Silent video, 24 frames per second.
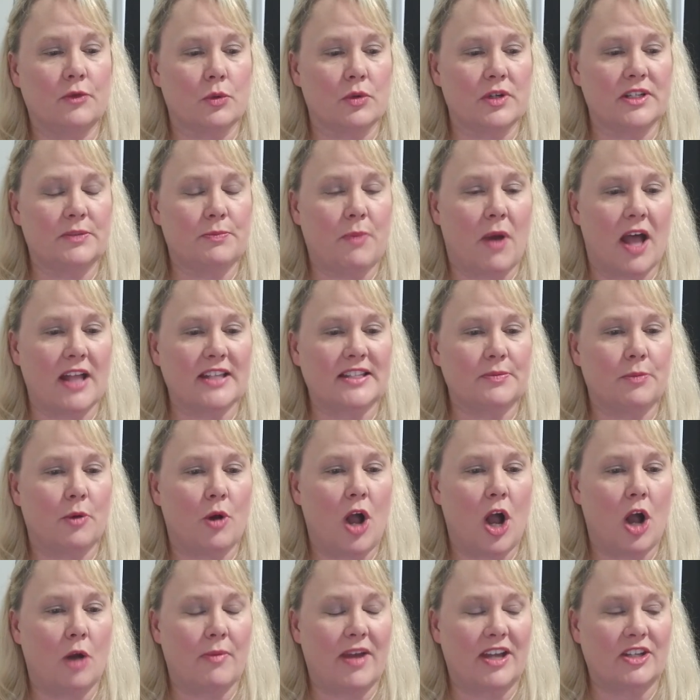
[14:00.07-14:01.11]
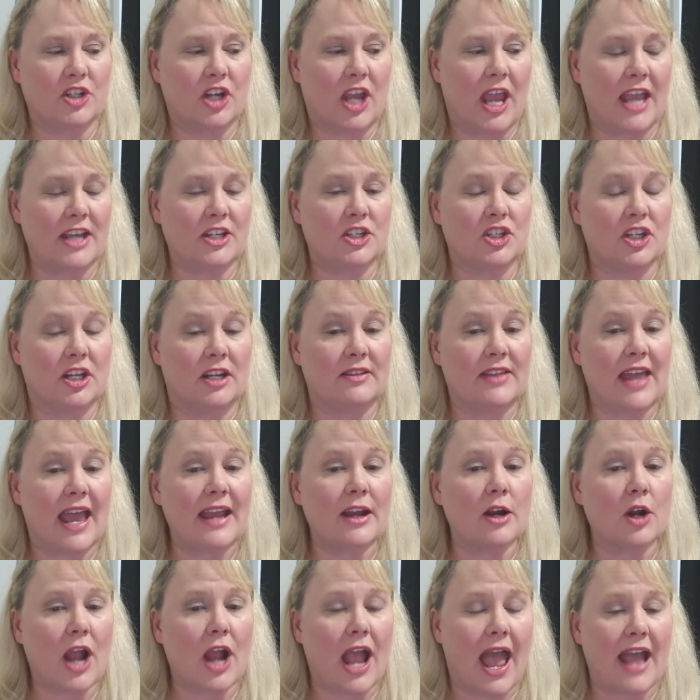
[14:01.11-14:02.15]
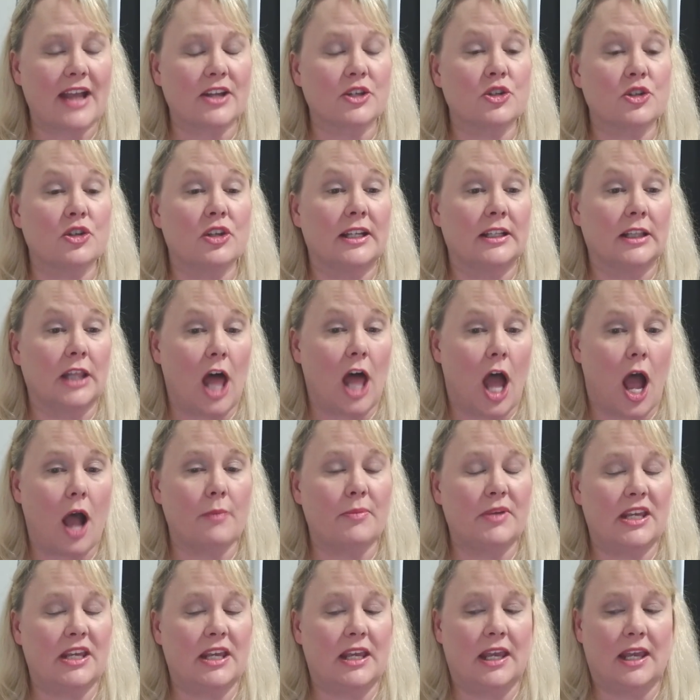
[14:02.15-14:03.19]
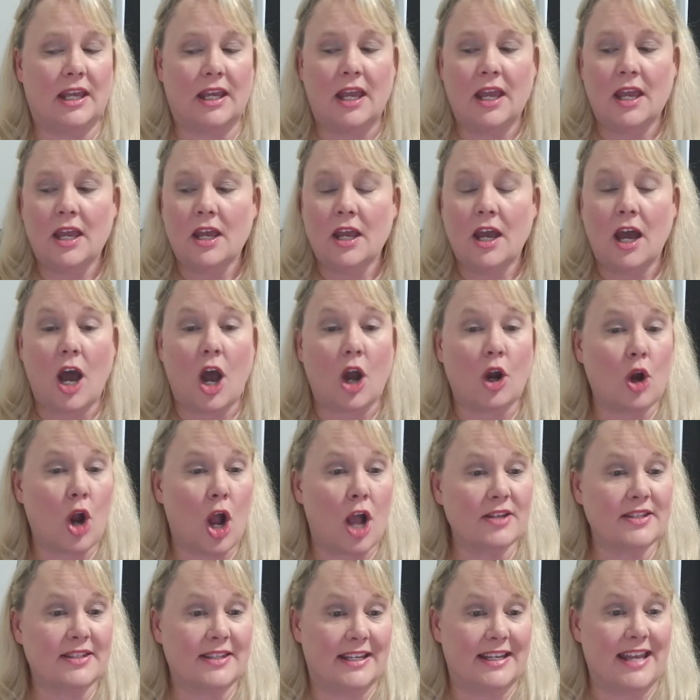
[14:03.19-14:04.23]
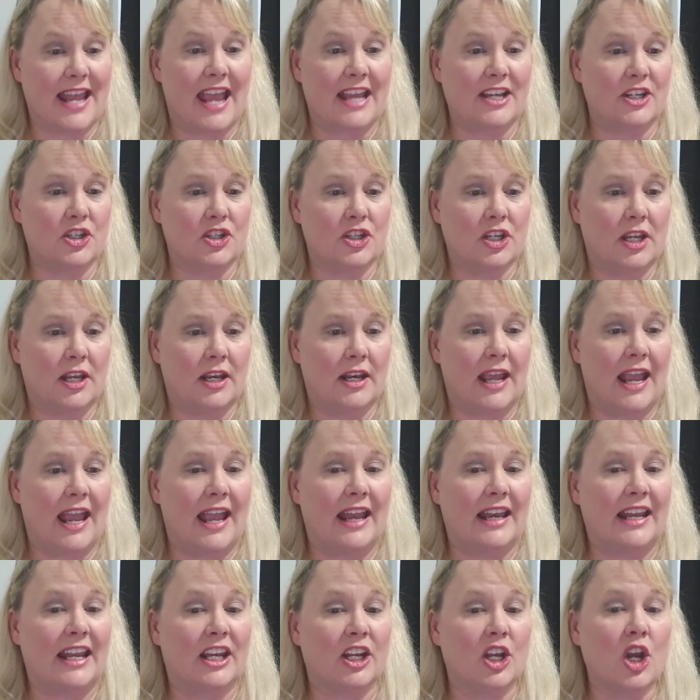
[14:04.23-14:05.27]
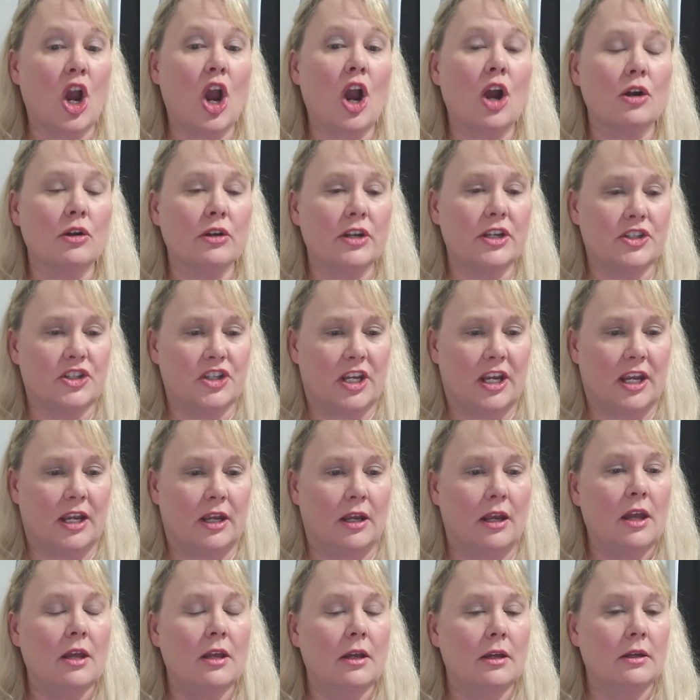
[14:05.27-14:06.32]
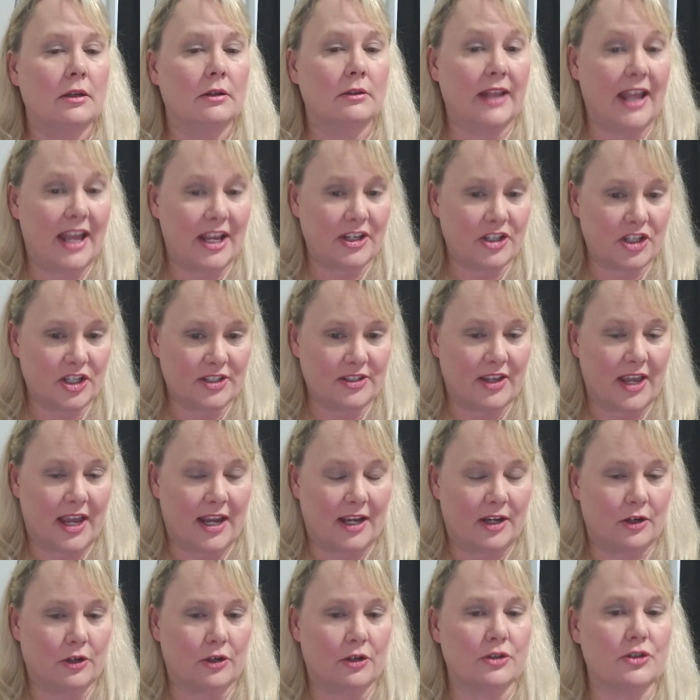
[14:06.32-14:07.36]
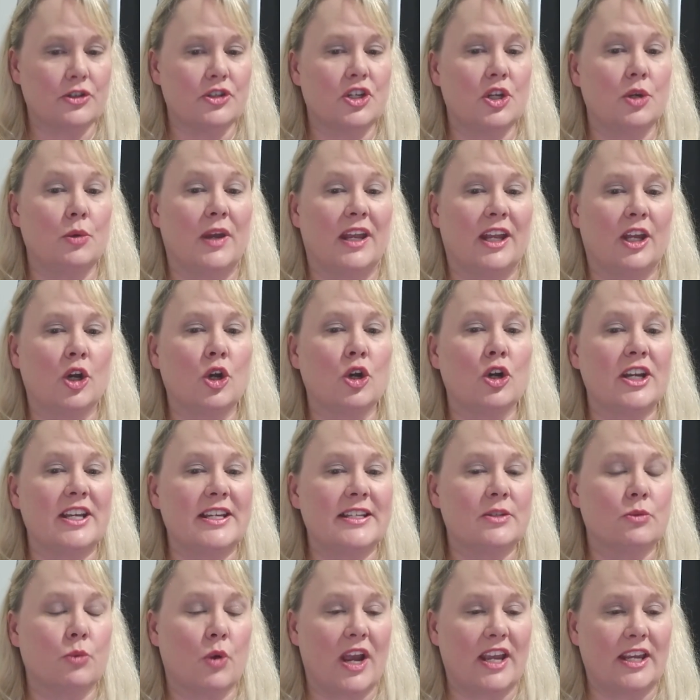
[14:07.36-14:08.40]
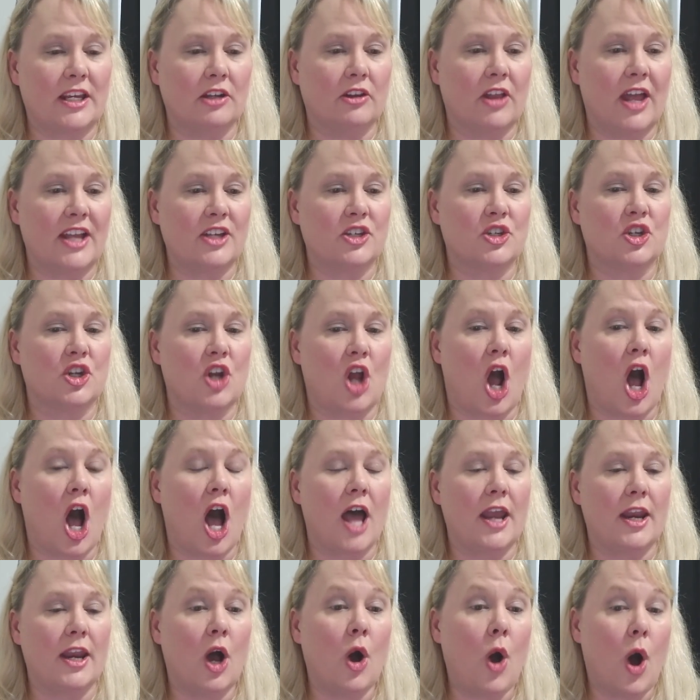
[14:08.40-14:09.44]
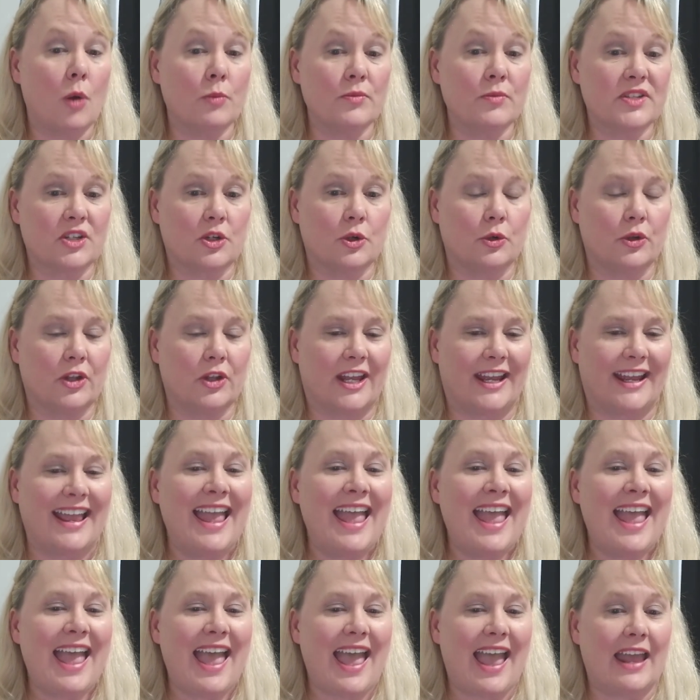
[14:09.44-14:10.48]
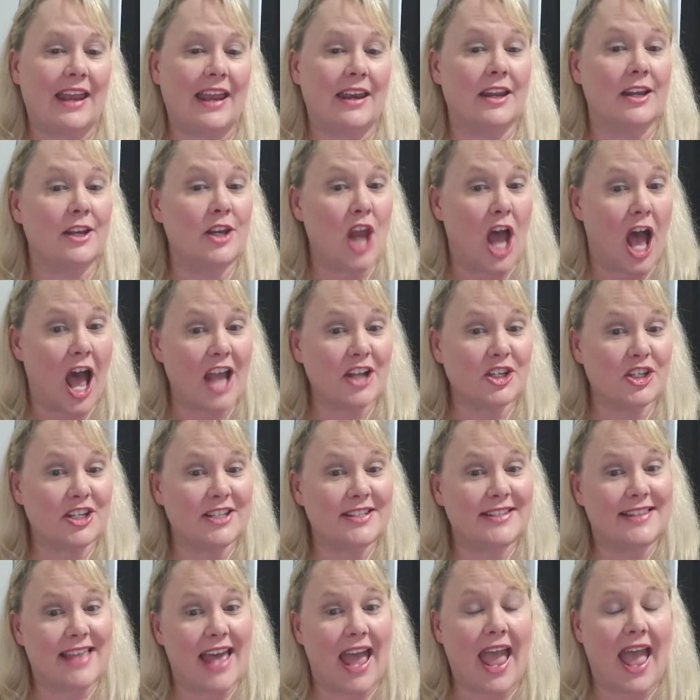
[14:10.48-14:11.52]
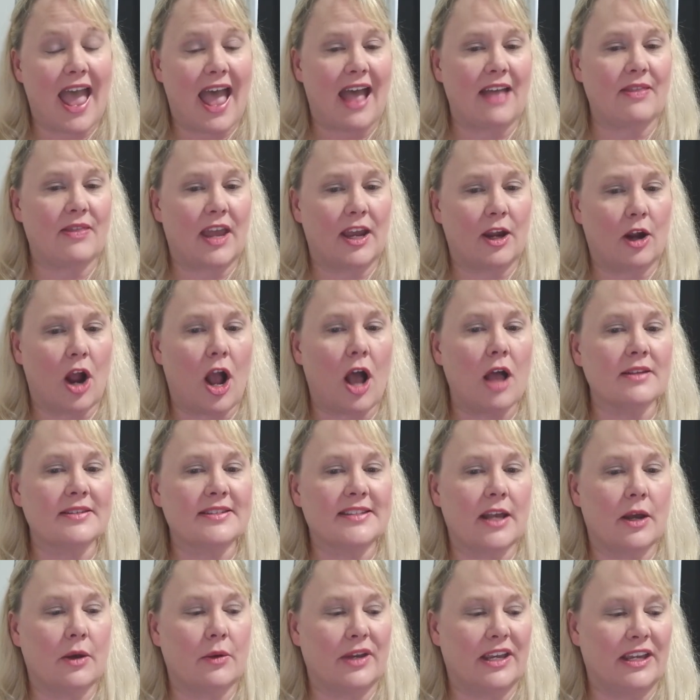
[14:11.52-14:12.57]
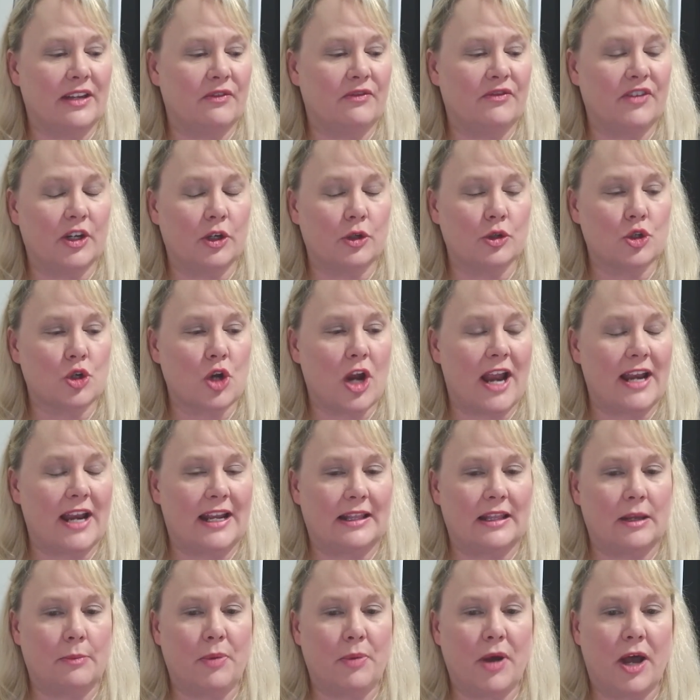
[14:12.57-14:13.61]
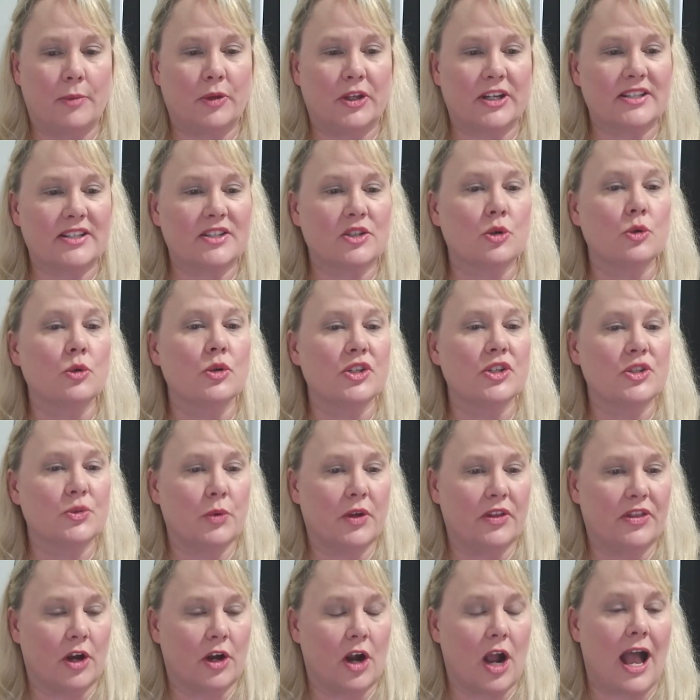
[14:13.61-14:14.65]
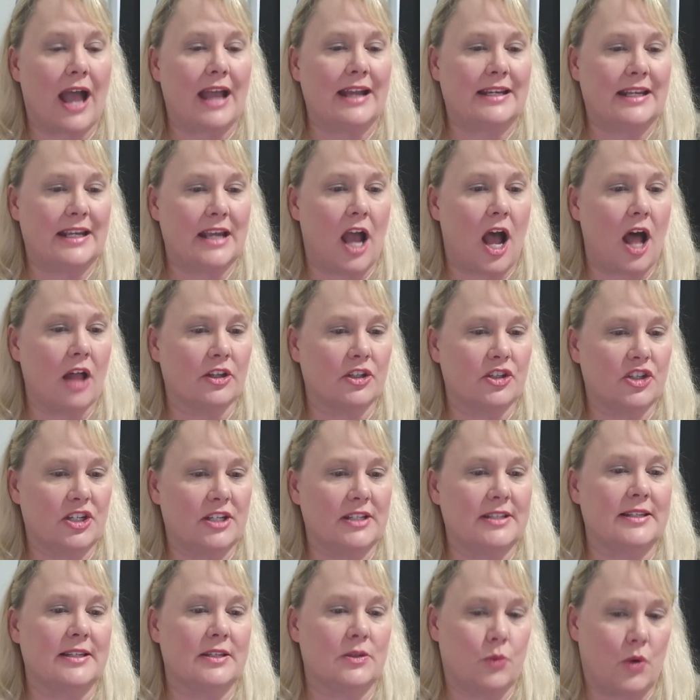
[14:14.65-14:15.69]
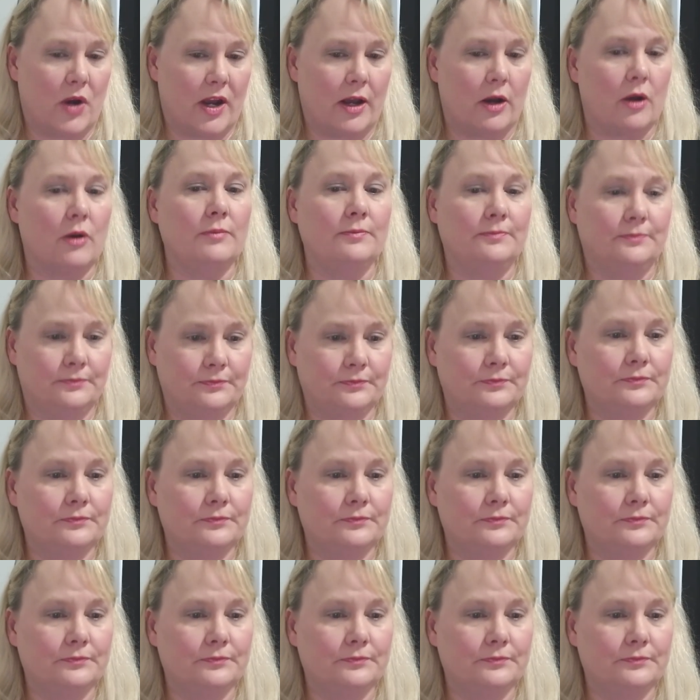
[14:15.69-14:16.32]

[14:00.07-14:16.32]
Responsible Home Education, they are actually lobbying across the nation and encouraging legislators to increase regulation on homeschooling. And not just that, they are also infiltrating the public schools with their ideologies as well.